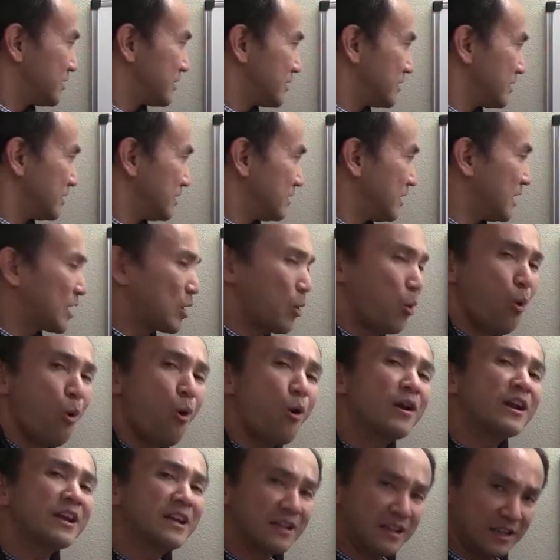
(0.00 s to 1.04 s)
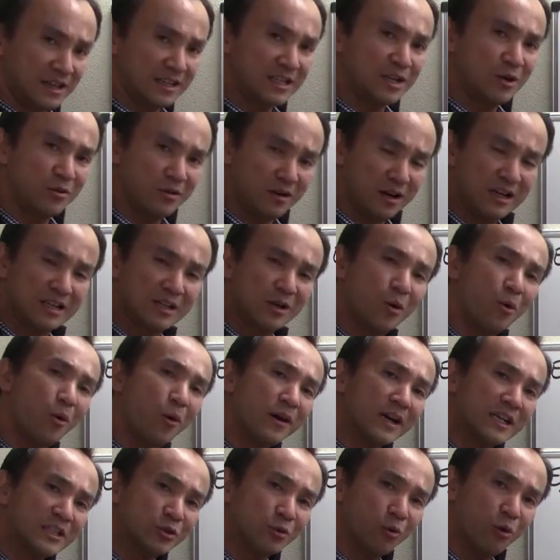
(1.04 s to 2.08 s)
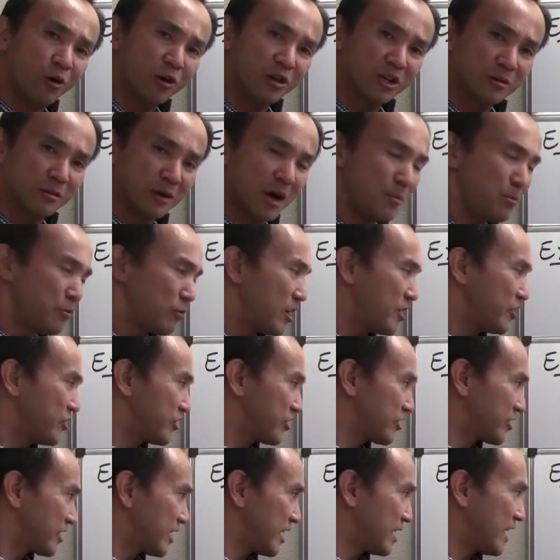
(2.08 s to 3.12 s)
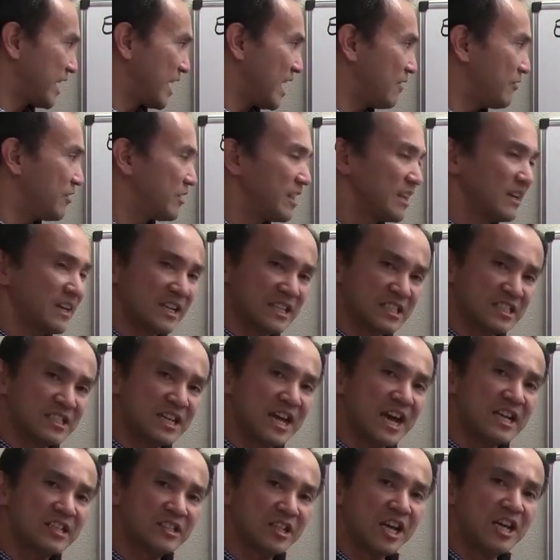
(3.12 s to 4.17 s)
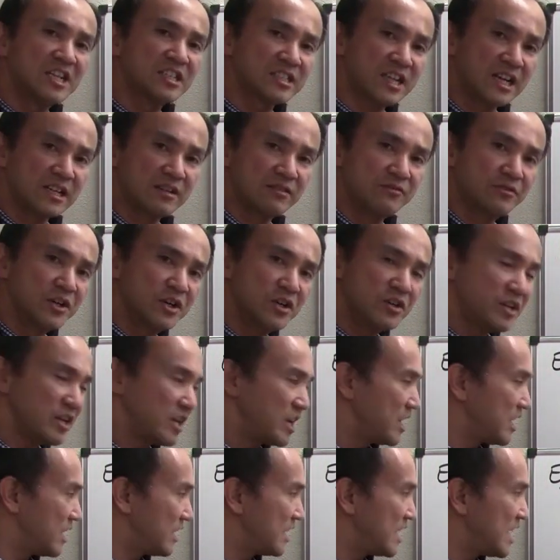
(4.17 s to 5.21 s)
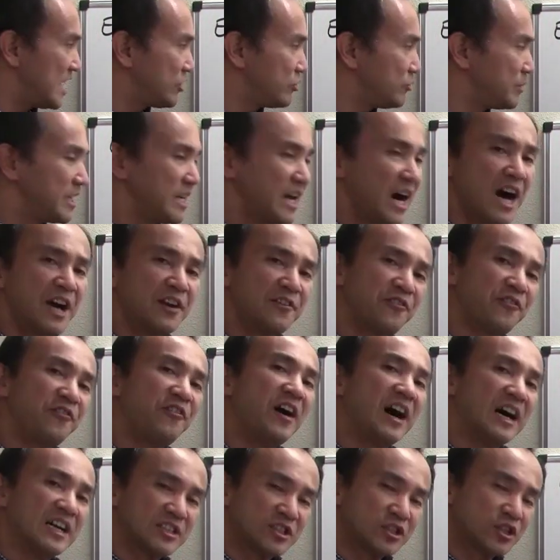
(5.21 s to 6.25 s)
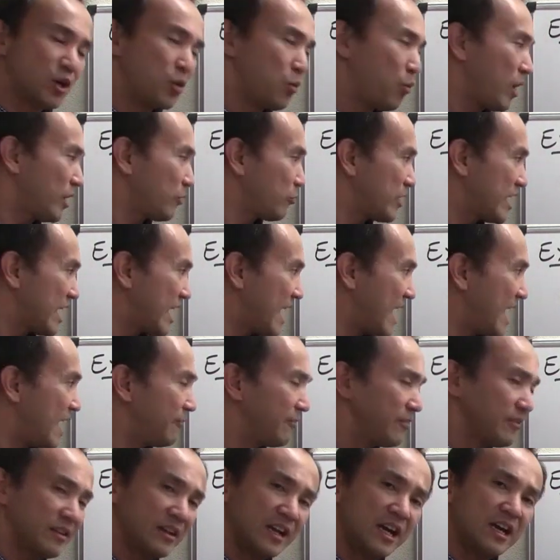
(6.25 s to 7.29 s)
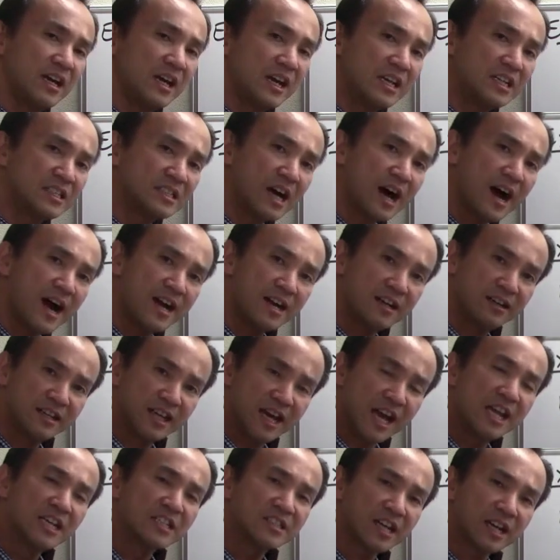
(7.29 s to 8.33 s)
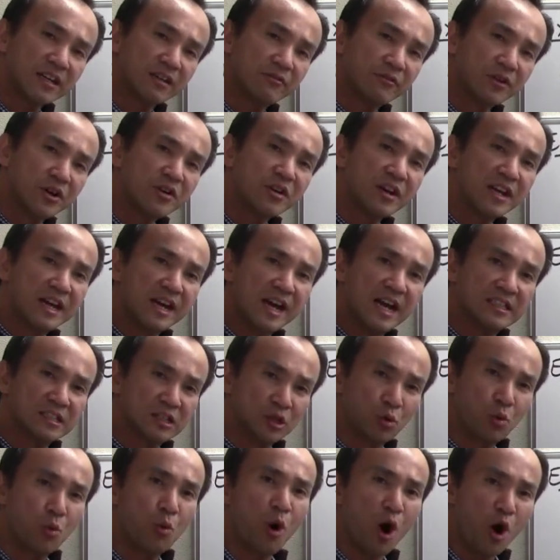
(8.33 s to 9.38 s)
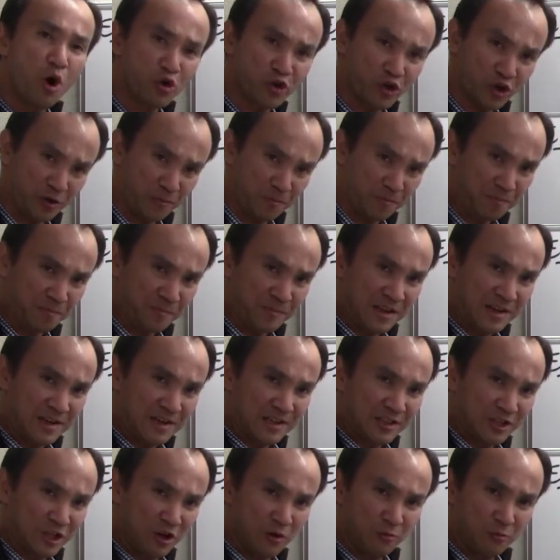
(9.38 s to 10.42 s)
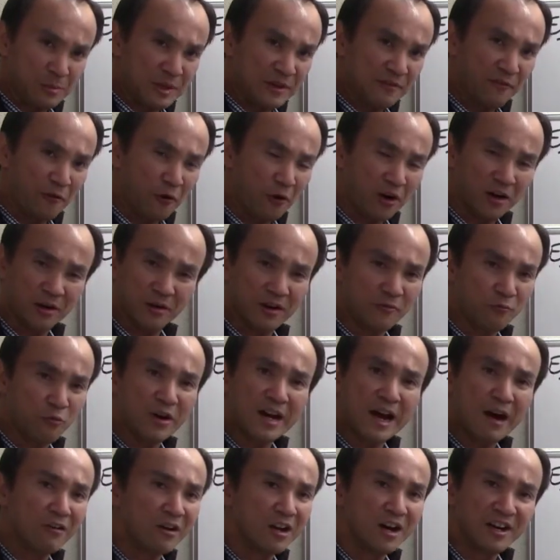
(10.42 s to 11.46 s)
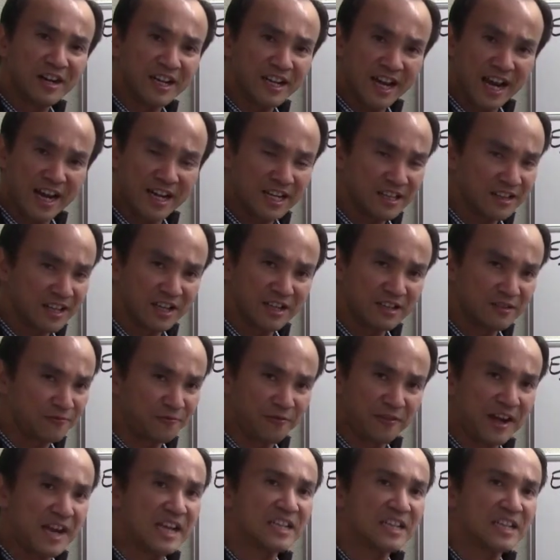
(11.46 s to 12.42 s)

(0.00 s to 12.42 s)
according to order of operations, then everything that stays inside the root here needs to be done first. So what we have entirely inside the root here is a quotient. So without learning anything fancy,